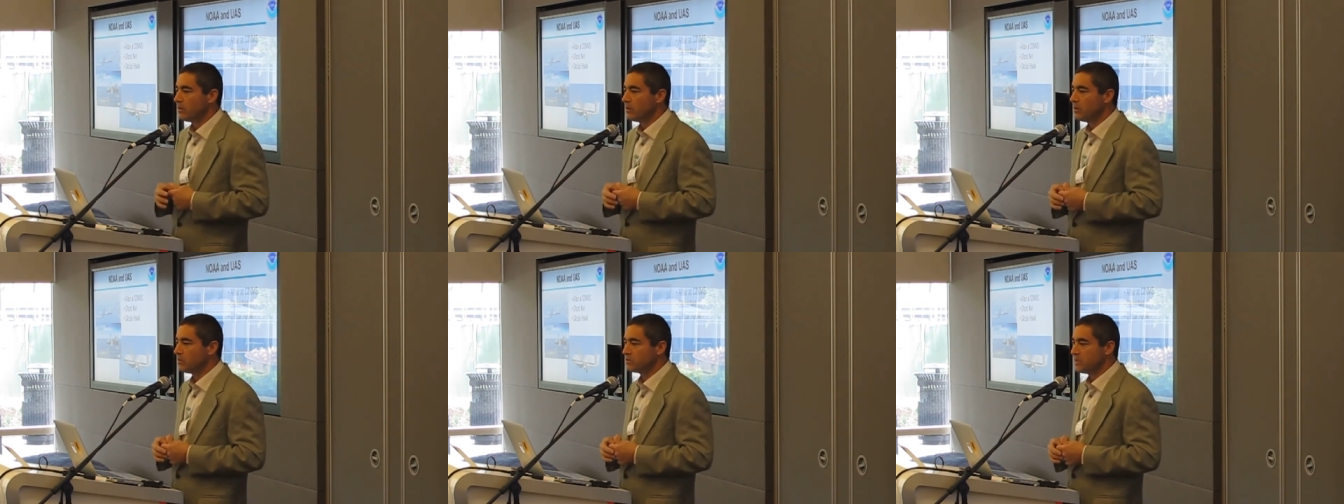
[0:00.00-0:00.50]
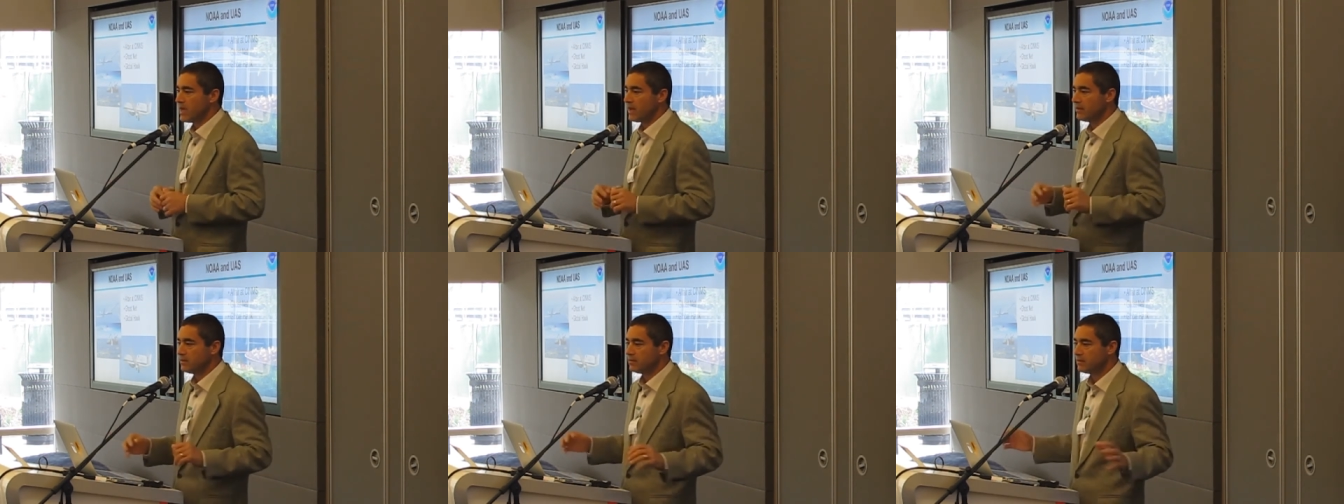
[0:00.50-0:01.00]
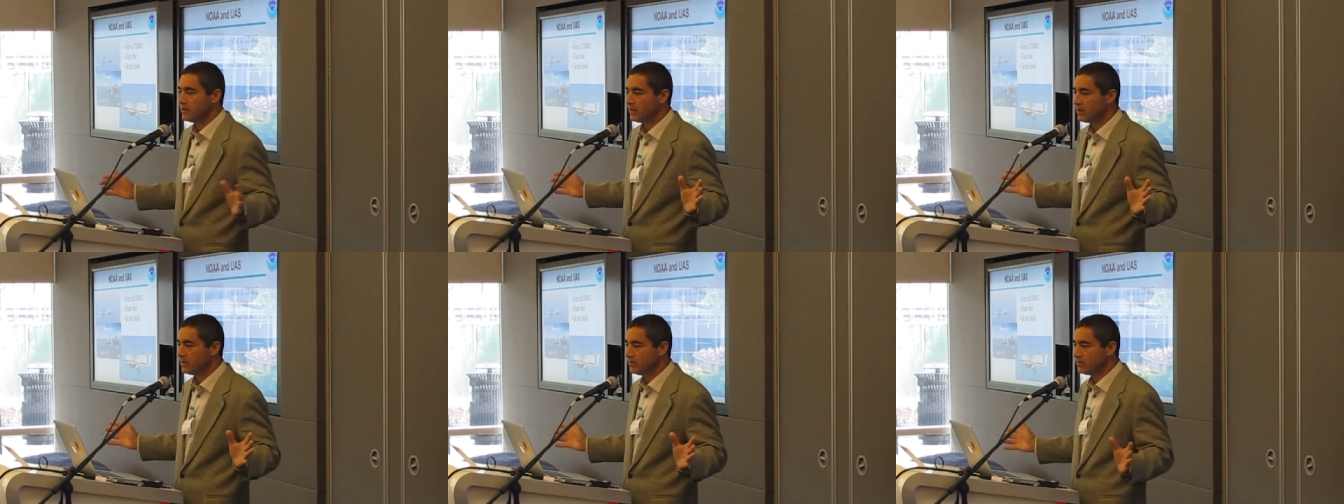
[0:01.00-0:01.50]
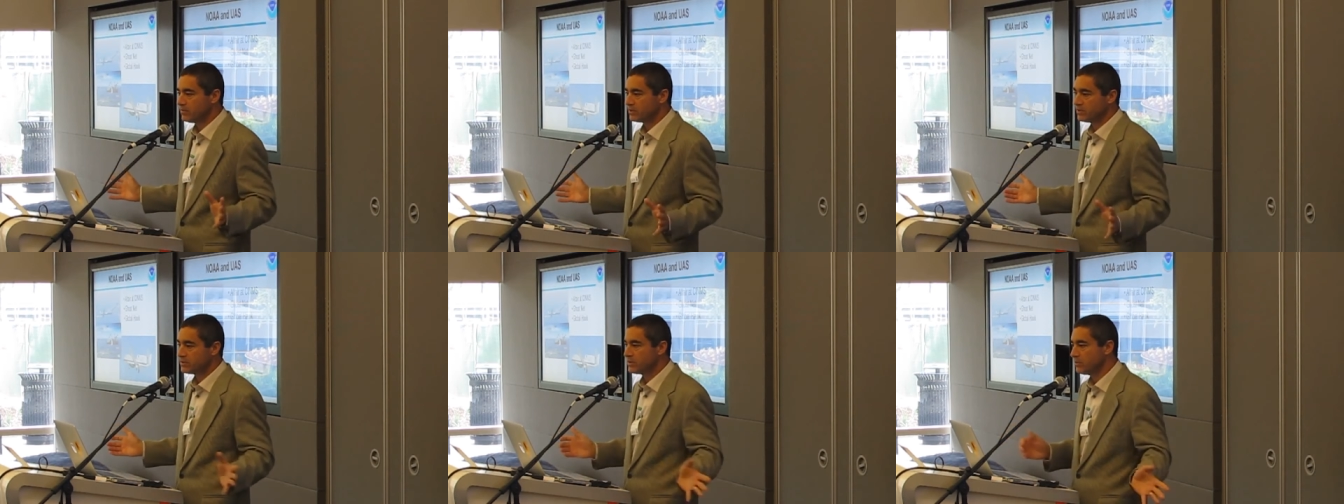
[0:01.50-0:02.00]
ghost net and
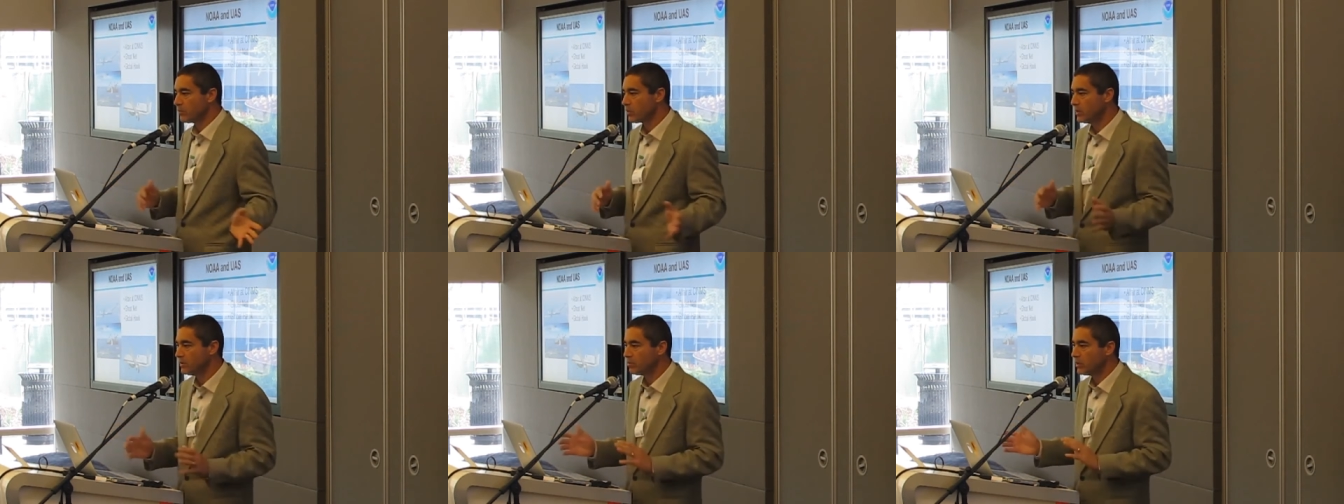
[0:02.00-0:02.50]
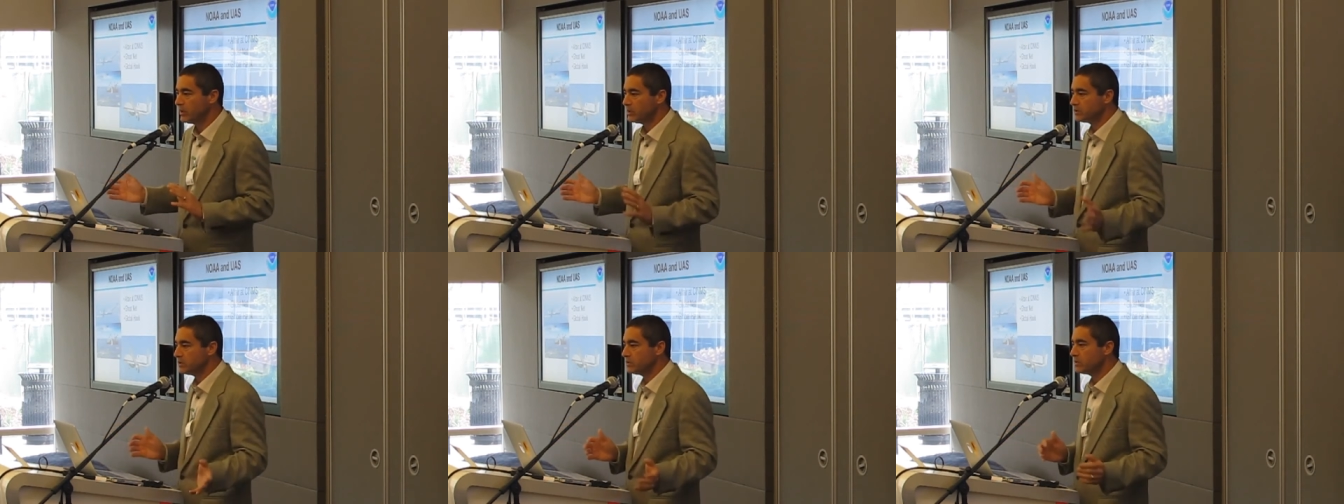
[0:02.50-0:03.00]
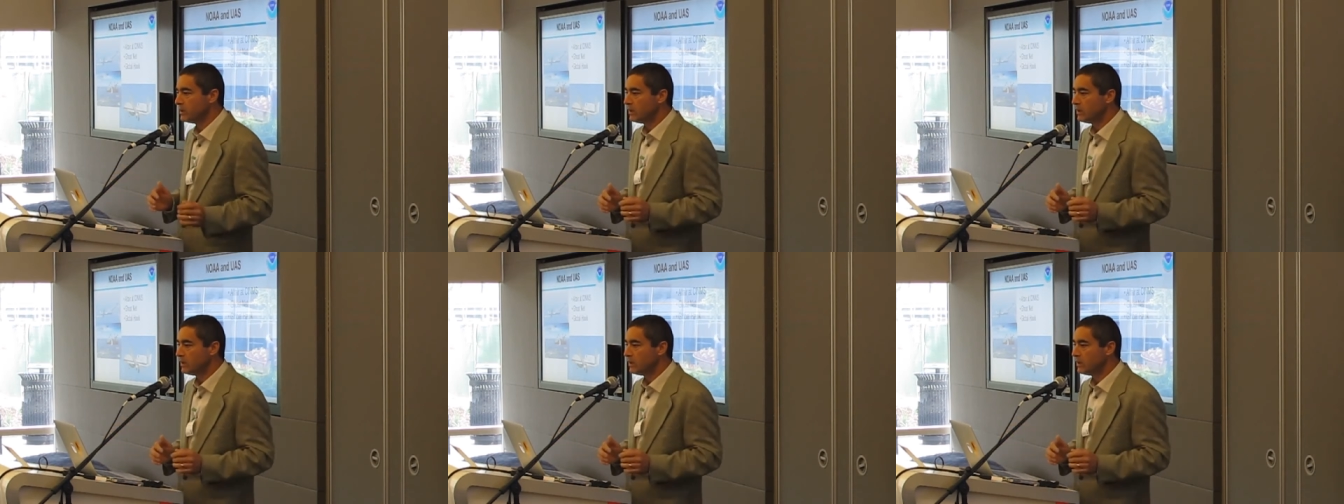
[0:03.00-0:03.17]
persistent marine debris issue.